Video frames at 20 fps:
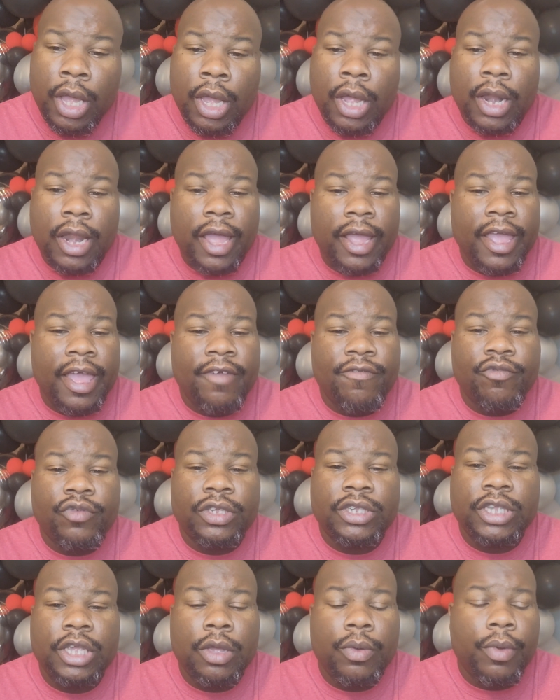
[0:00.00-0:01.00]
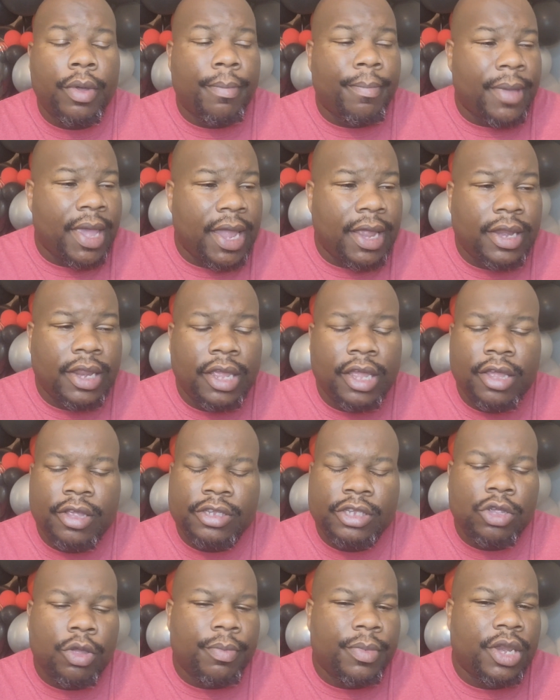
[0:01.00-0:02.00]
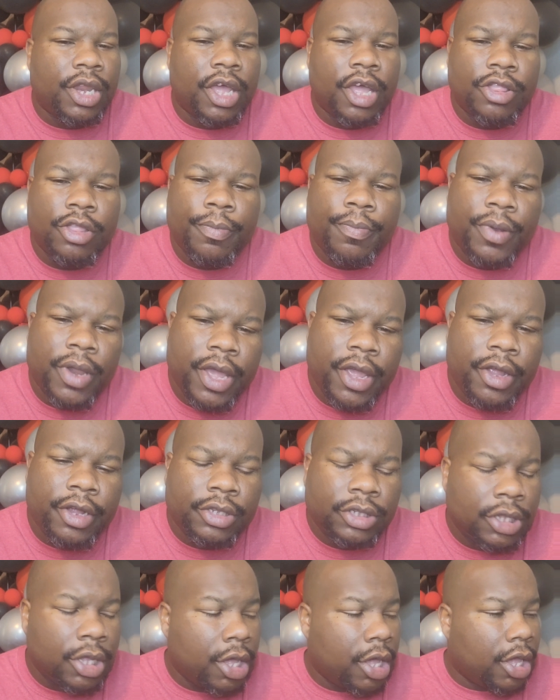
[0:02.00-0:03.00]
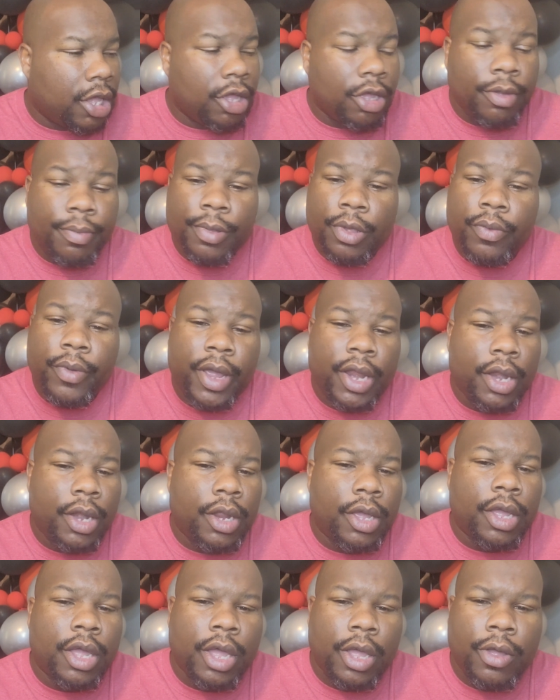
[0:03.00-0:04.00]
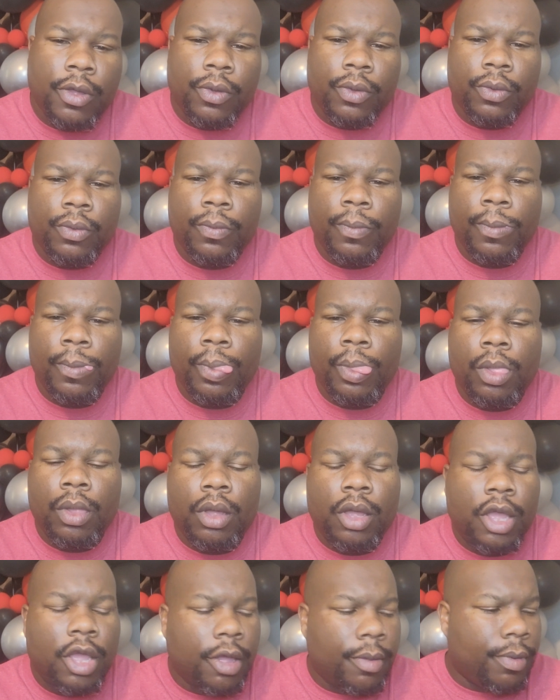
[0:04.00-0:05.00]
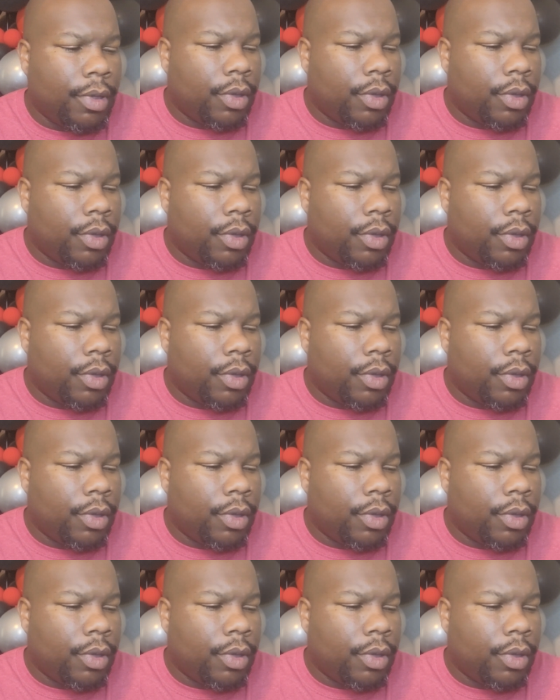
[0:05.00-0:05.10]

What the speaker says: like have we seen with Manning and so many other players, he'll be ready to go. He'll be